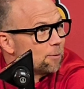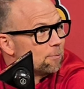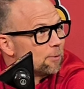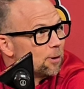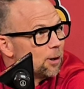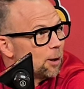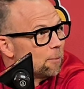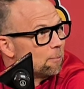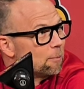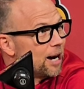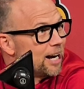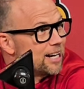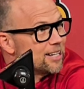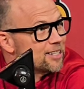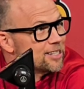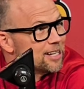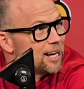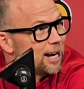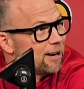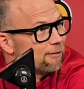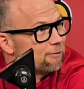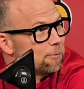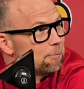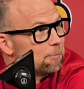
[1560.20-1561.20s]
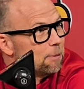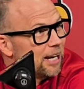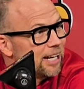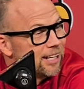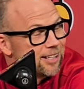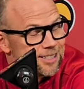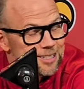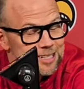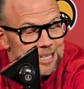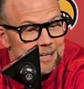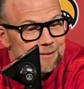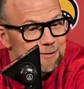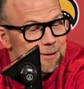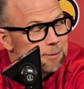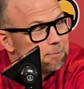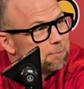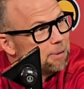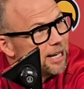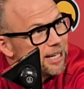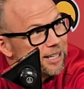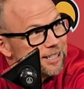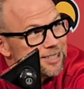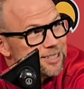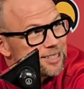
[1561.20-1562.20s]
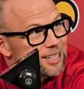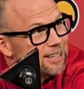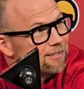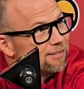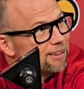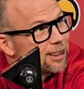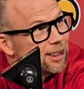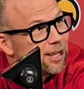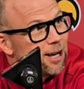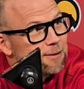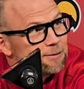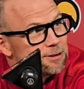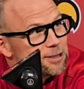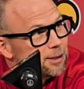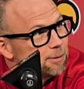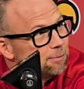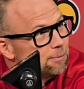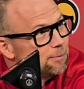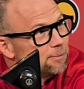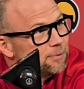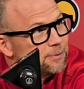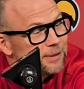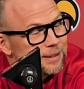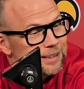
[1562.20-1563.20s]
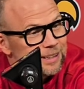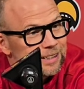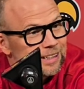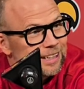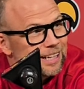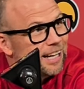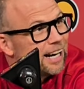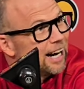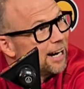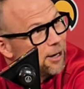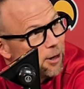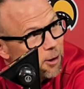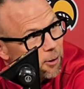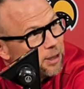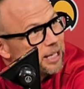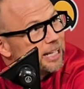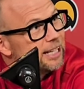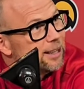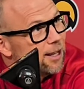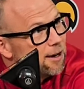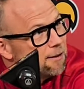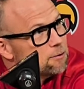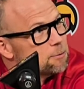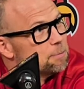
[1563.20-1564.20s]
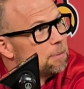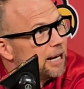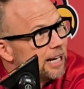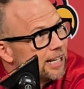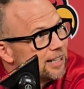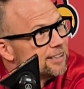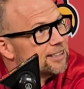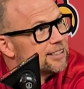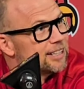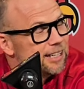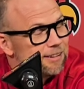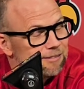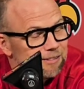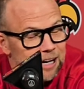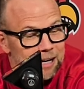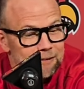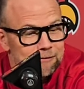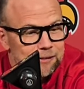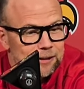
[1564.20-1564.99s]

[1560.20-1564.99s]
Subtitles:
on my staff, and Peyton Siva, and Peyton Siva loves him, and I know he loves Peyton Siva.